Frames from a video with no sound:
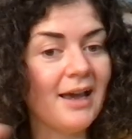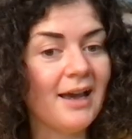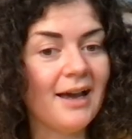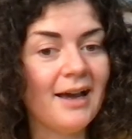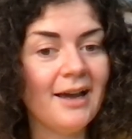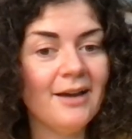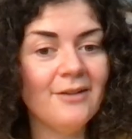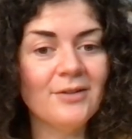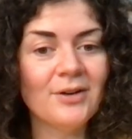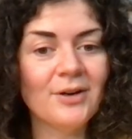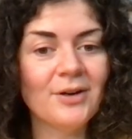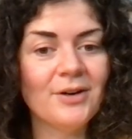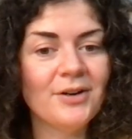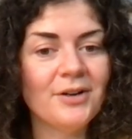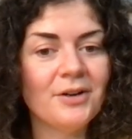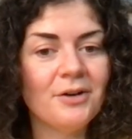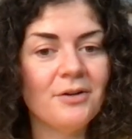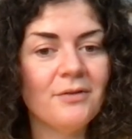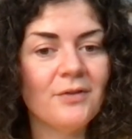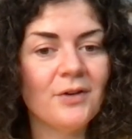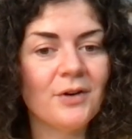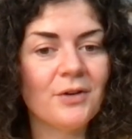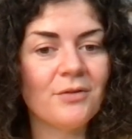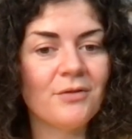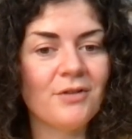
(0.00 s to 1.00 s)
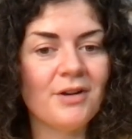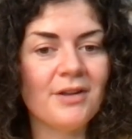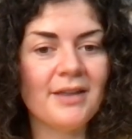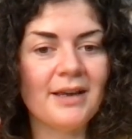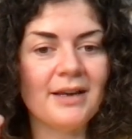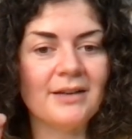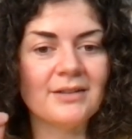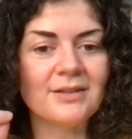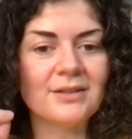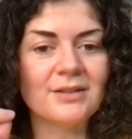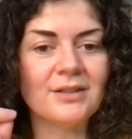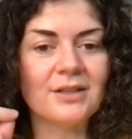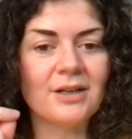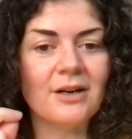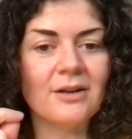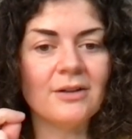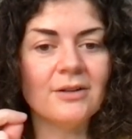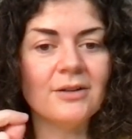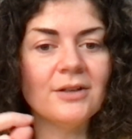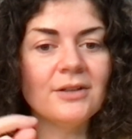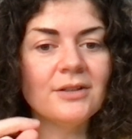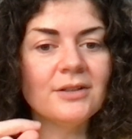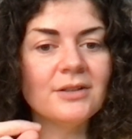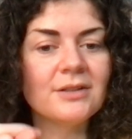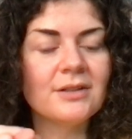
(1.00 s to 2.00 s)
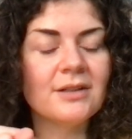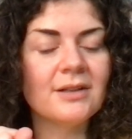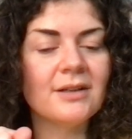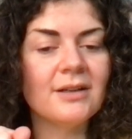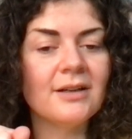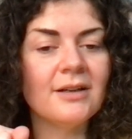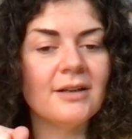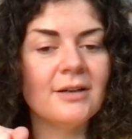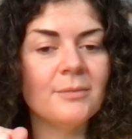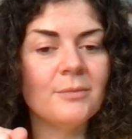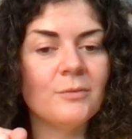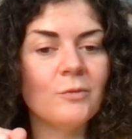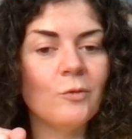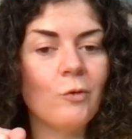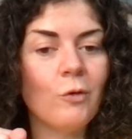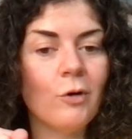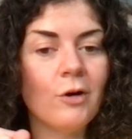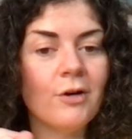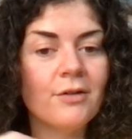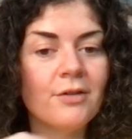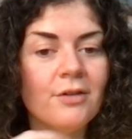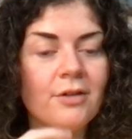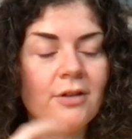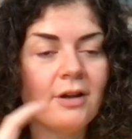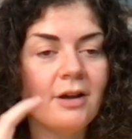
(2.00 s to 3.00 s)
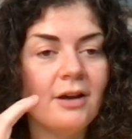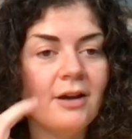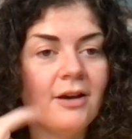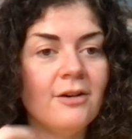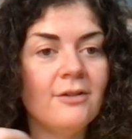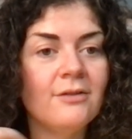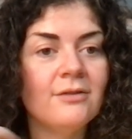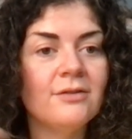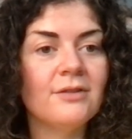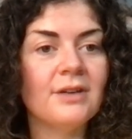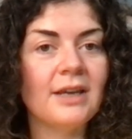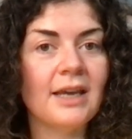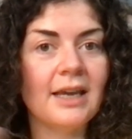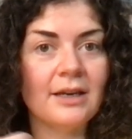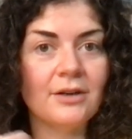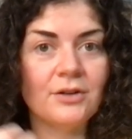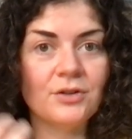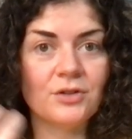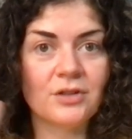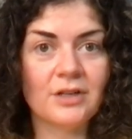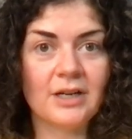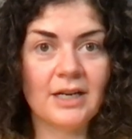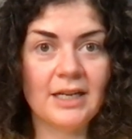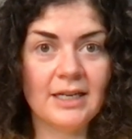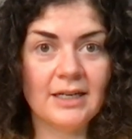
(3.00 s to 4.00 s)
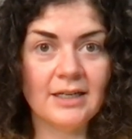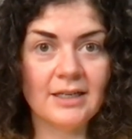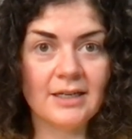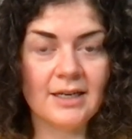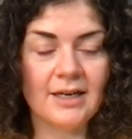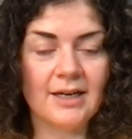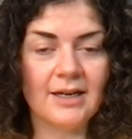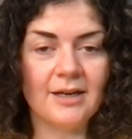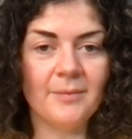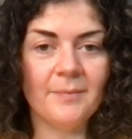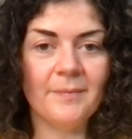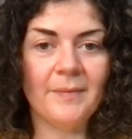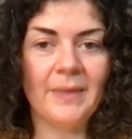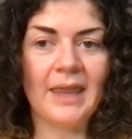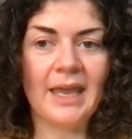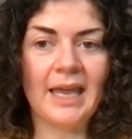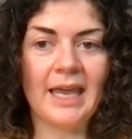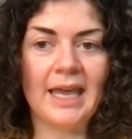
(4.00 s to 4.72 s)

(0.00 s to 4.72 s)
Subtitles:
I've earned over $3,000 worth of extra income,